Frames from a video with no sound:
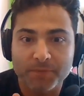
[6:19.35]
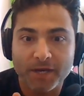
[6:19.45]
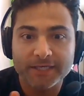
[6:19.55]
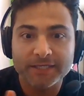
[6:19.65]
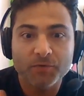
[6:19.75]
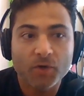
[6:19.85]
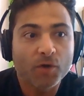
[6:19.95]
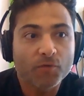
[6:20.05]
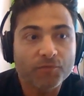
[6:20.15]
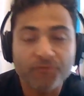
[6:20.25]
body
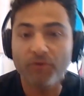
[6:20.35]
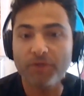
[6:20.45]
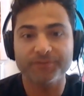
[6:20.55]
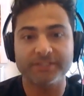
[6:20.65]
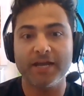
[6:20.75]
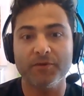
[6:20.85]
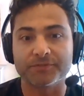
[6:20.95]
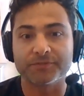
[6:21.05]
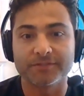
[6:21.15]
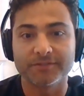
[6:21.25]
full of
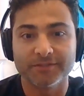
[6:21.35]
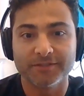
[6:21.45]
sounds.